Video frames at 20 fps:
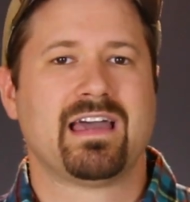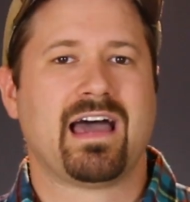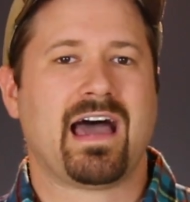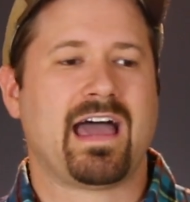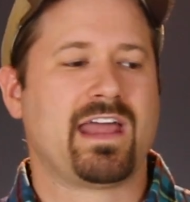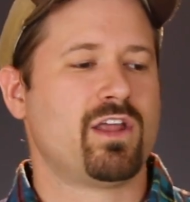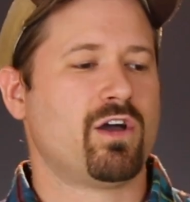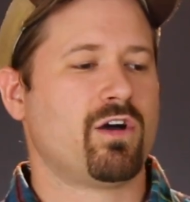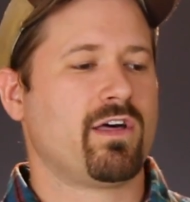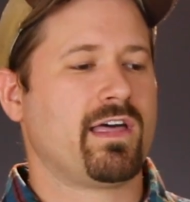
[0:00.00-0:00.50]
I
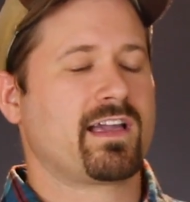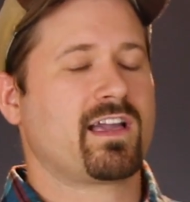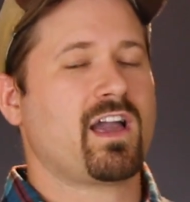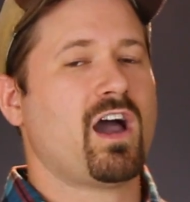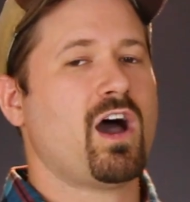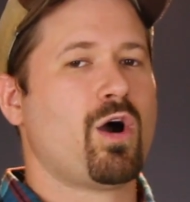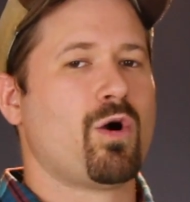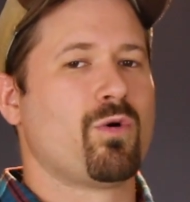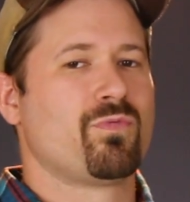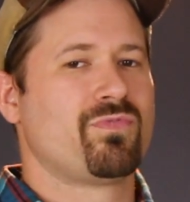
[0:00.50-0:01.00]
know like,
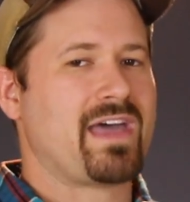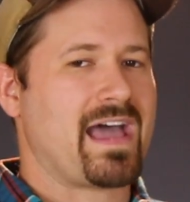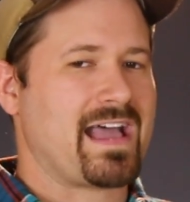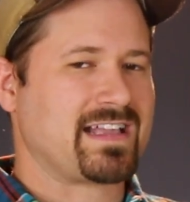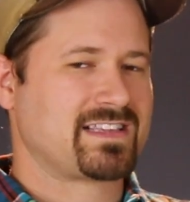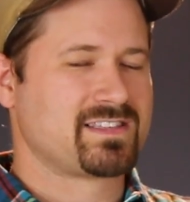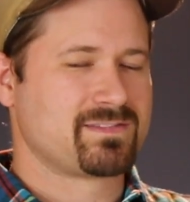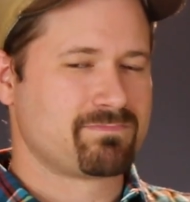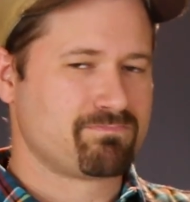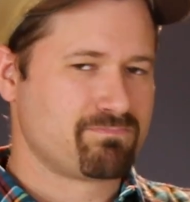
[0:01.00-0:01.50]
oh,
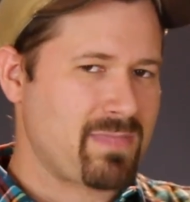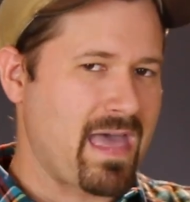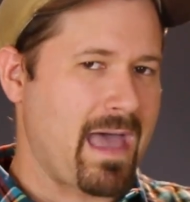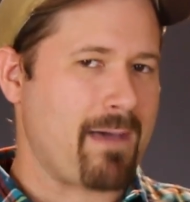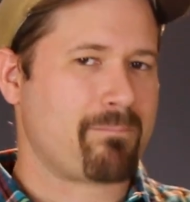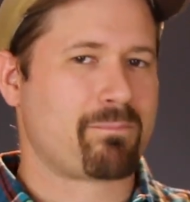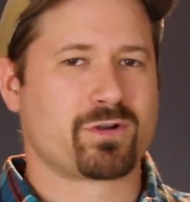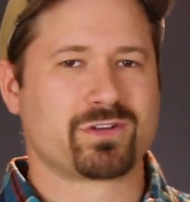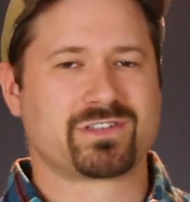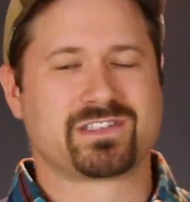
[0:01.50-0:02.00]
that's that
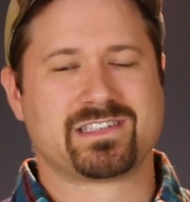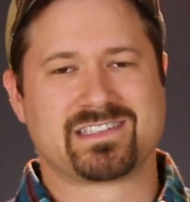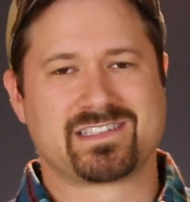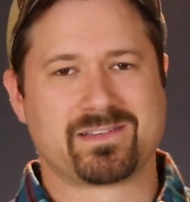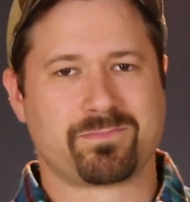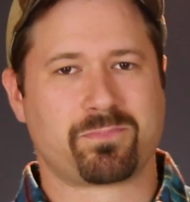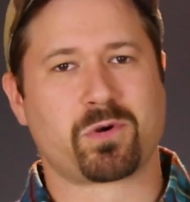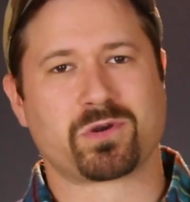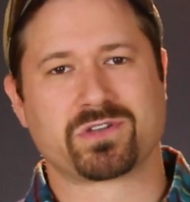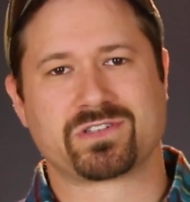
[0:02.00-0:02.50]
person
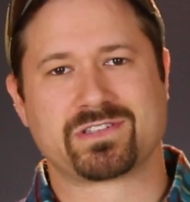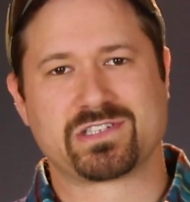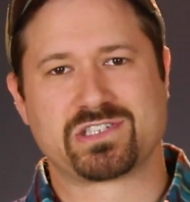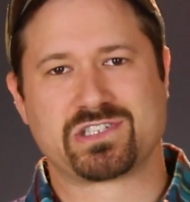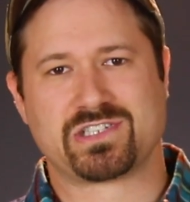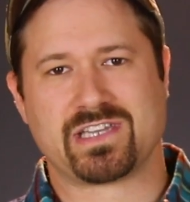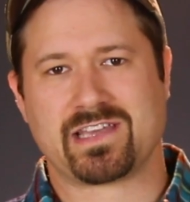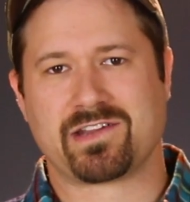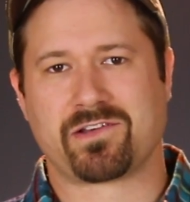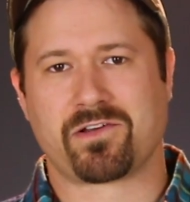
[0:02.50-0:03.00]
supports this
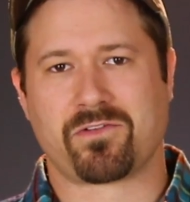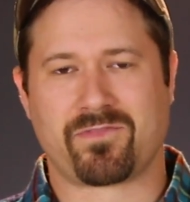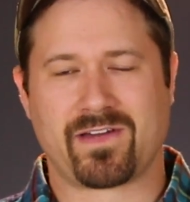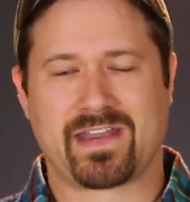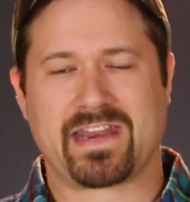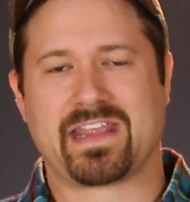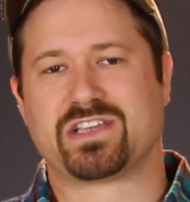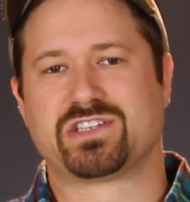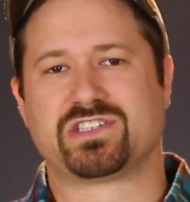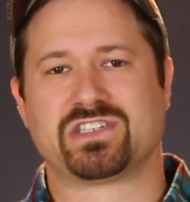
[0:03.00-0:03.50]
channel
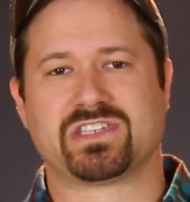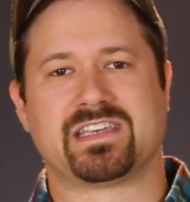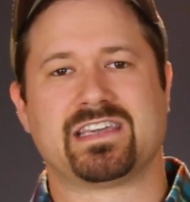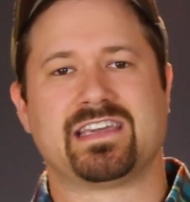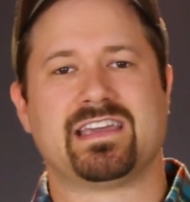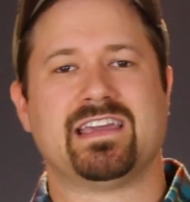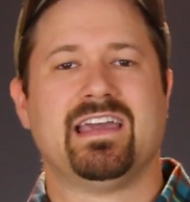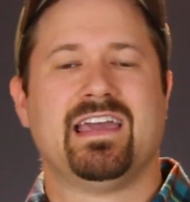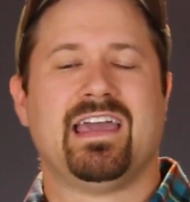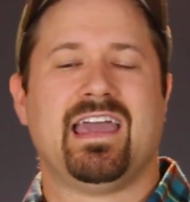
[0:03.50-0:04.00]

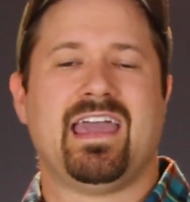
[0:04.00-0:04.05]
financially,